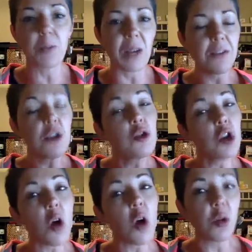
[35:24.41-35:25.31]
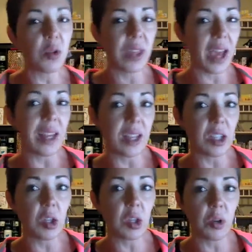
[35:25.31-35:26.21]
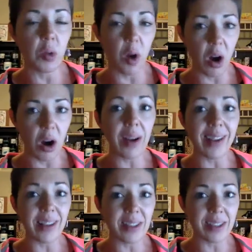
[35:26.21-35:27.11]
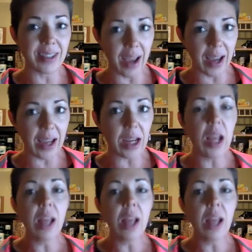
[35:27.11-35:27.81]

but if you know who that is, who you are inside,